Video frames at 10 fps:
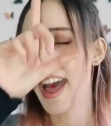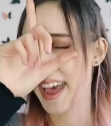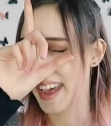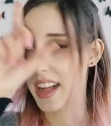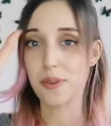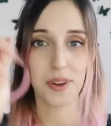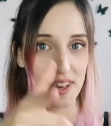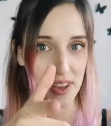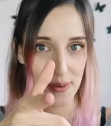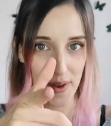I L
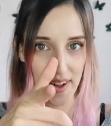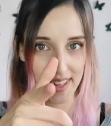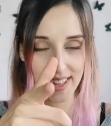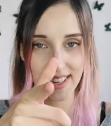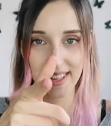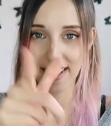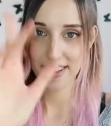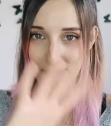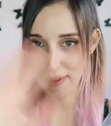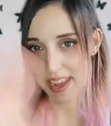word you all.
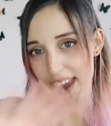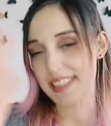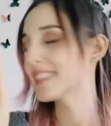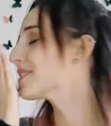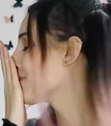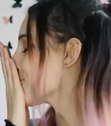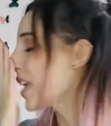Bye guys.